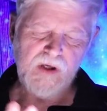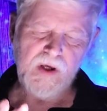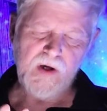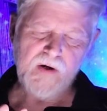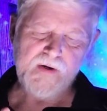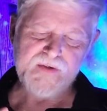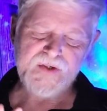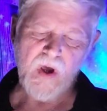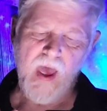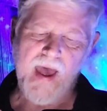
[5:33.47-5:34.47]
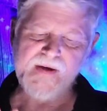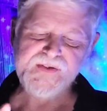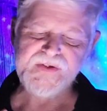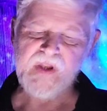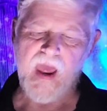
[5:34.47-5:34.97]
years as
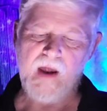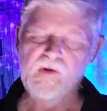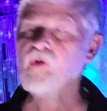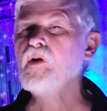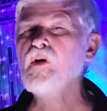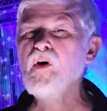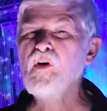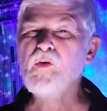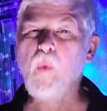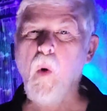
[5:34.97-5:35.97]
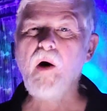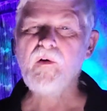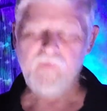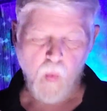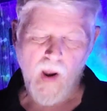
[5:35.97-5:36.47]
Daniel
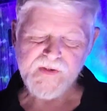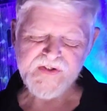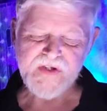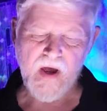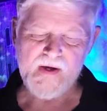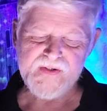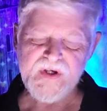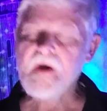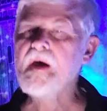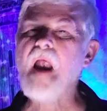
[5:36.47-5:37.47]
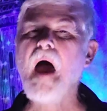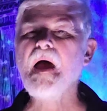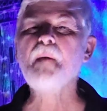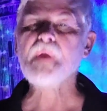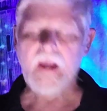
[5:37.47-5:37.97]
12, 1 says, and I
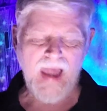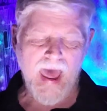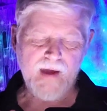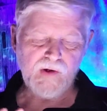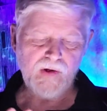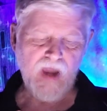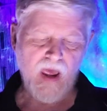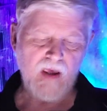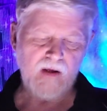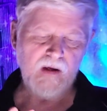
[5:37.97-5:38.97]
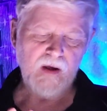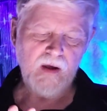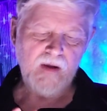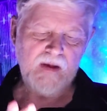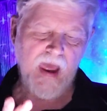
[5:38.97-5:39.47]
am the latter day
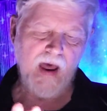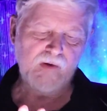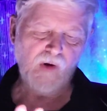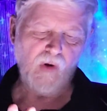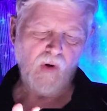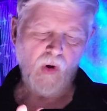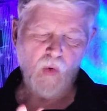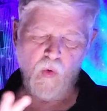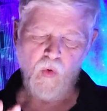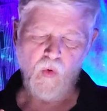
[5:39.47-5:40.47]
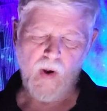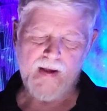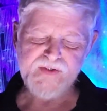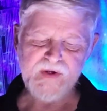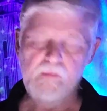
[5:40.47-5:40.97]
Daniel who
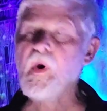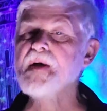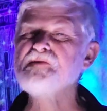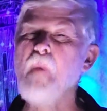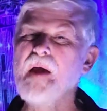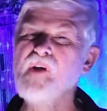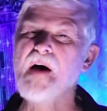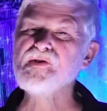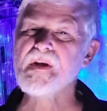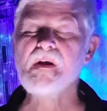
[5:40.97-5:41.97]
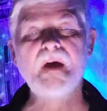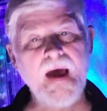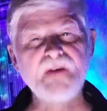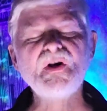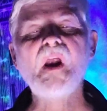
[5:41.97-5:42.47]
has embraced my destiny
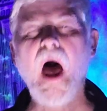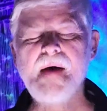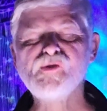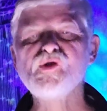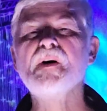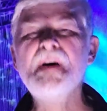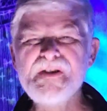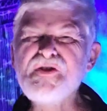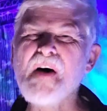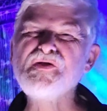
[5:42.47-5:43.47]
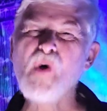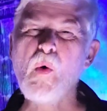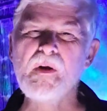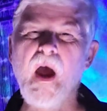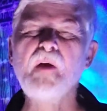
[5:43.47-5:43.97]
as Elijah says so
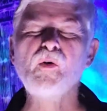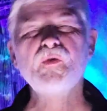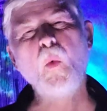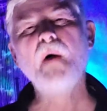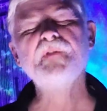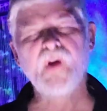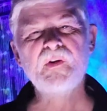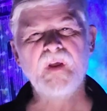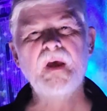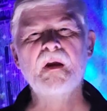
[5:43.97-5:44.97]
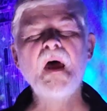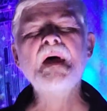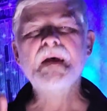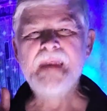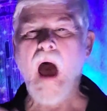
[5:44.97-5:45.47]
in Daniel 12, 13.
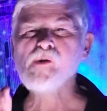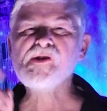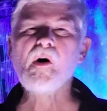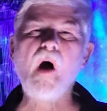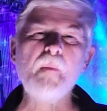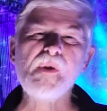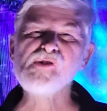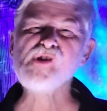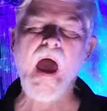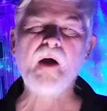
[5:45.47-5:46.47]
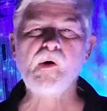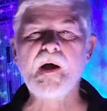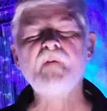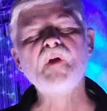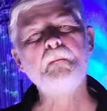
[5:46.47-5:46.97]
Now shall come the
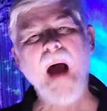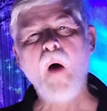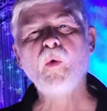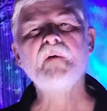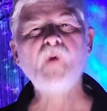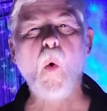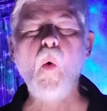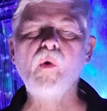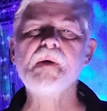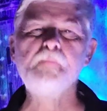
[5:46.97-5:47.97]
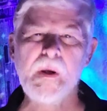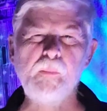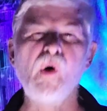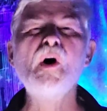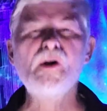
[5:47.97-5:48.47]
shattering of the power of the holy
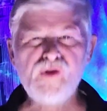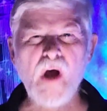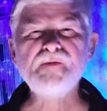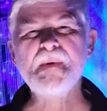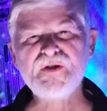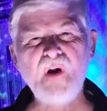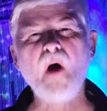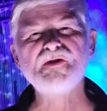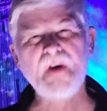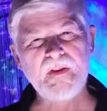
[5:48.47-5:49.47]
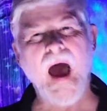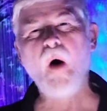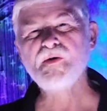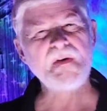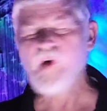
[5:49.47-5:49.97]
people. Judgment starts at the
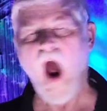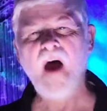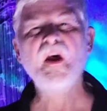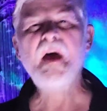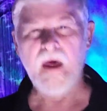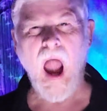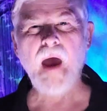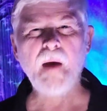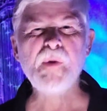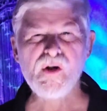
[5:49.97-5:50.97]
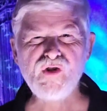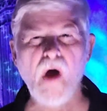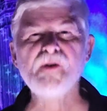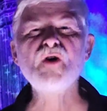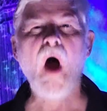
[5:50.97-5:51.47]
house of God, and I am the
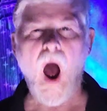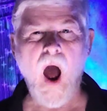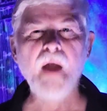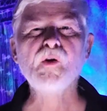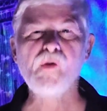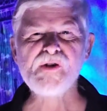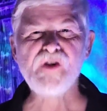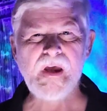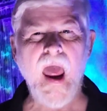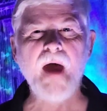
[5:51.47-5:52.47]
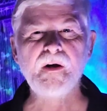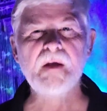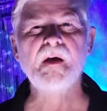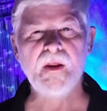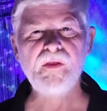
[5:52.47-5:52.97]
judge on
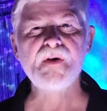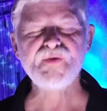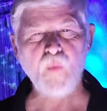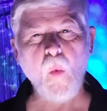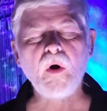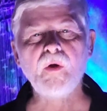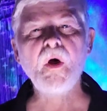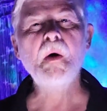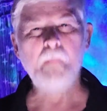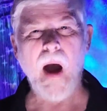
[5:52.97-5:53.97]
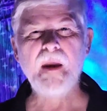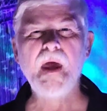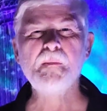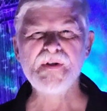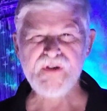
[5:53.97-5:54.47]
Christianity in this world. My
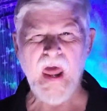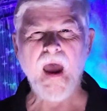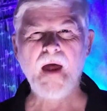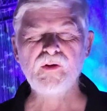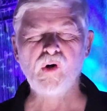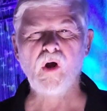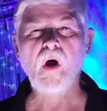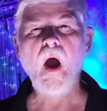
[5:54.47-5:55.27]
name is Daniel,